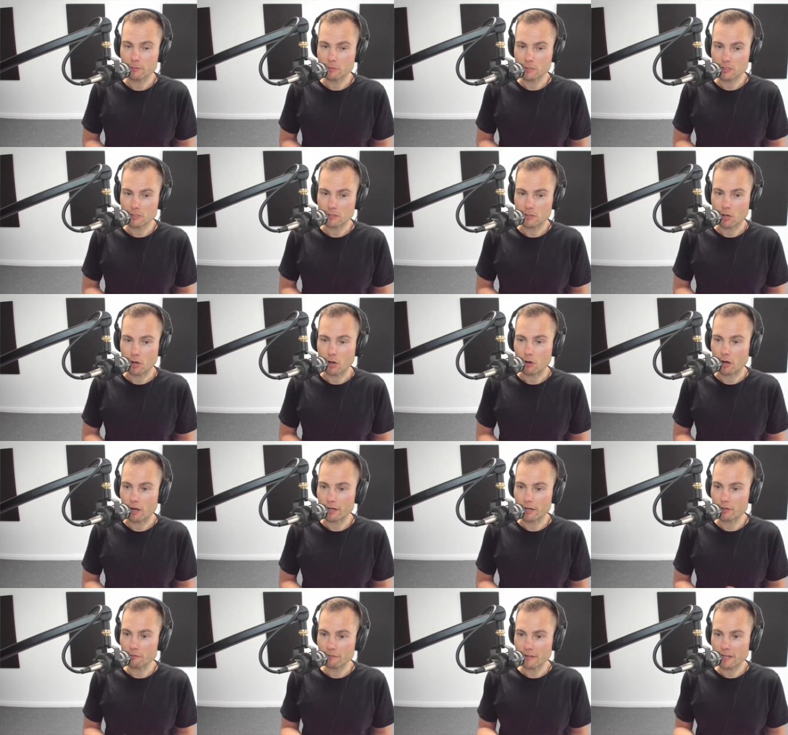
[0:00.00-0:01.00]
like was,
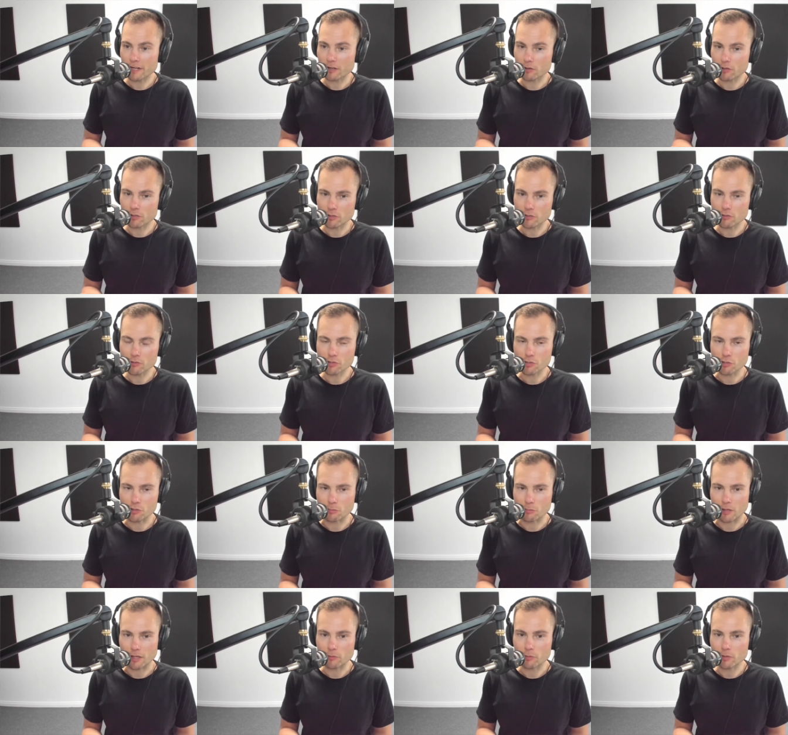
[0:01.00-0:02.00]
i could have found it on
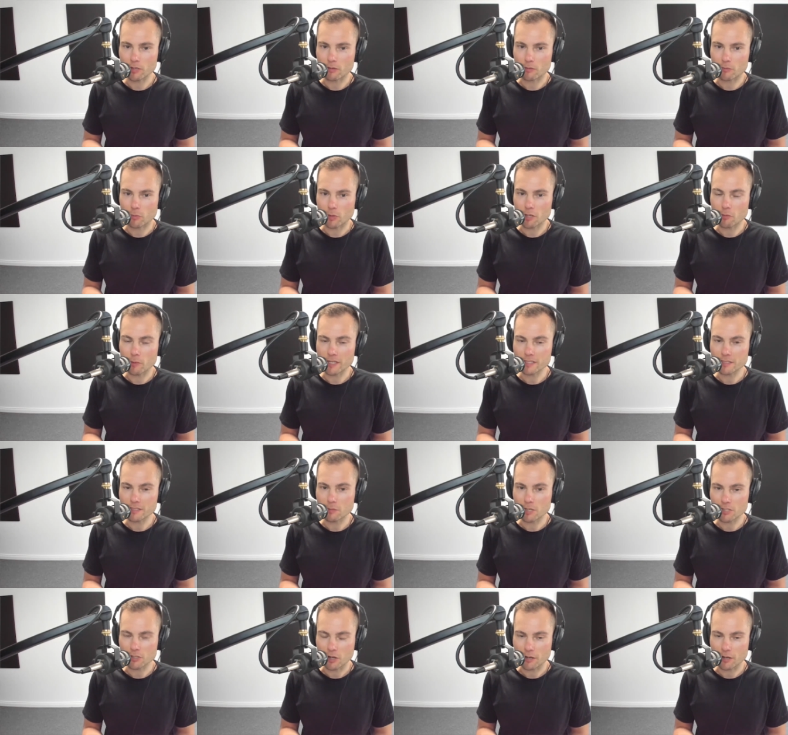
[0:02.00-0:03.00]
youtube like what are you, what are you wasting
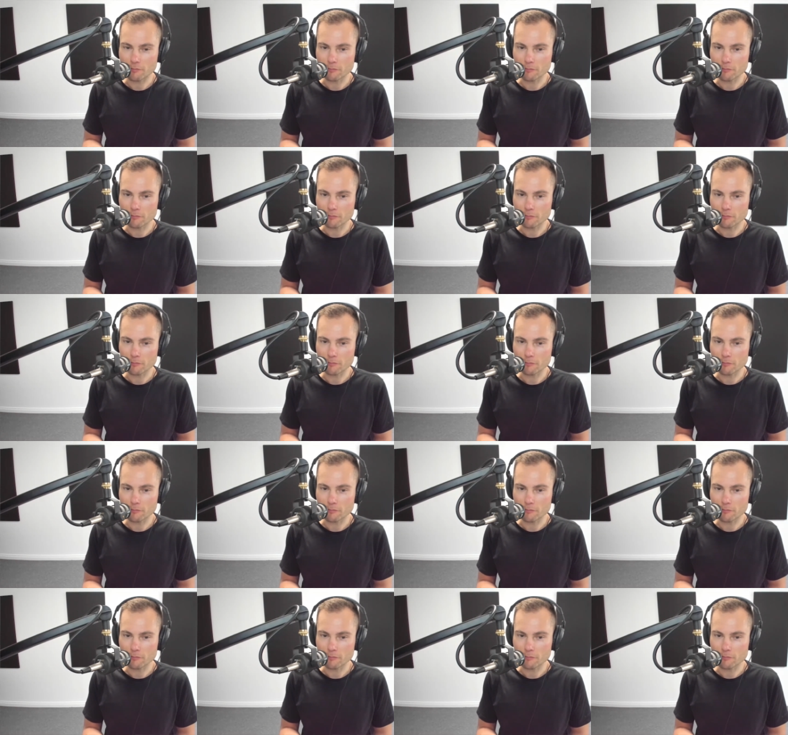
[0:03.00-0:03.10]
my time